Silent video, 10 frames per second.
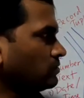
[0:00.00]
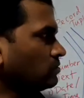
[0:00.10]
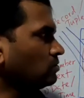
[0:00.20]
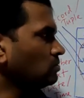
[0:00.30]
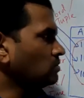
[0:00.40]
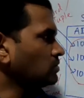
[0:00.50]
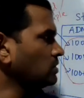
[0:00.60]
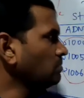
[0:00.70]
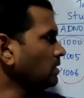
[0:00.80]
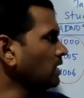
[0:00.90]
So
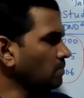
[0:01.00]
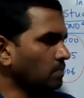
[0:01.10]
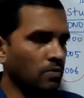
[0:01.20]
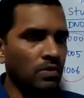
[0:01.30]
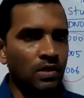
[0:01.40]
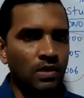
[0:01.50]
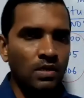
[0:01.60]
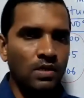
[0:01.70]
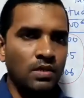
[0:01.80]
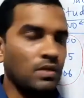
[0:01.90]
simply I put,
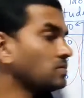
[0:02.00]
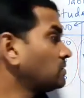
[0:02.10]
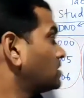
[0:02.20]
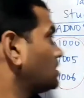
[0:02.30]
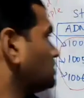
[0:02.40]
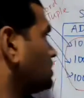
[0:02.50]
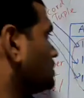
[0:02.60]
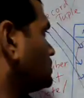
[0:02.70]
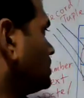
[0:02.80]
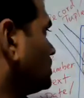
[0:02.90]
since
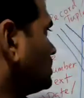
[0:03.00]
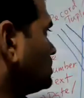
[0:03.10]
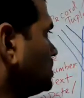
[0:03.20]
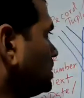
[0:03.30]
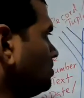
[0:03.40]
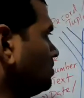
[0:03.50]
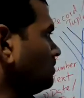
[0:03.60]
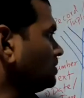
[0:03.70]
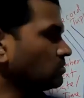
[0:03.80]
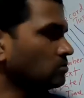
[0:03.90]
it's a table
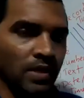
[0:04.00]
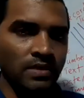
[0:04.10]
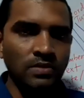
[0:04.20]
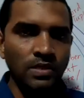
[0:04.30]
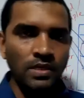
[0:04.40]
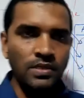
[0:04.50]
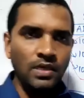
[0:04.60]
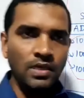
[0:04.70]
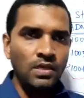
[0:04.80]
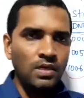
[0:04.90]
with students
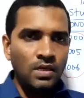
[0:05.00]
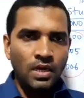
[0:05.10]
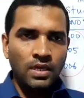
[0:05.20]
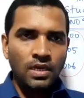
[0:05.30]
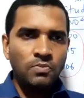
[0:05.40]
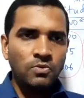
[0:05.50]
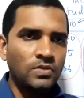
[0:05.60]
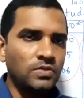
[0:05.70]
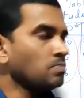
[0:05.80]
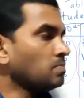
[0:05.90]
data, I can put
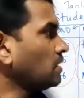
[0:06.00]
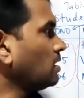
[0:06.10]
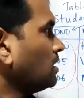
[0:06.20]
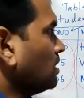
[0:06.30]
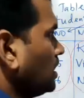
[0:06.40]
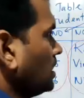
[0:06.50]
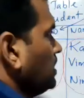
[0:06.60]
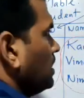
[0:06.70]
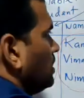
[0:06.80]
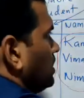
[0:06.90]
a simple
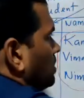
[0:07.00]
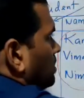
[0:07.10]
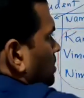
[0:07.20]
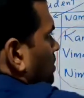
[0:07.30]
idea like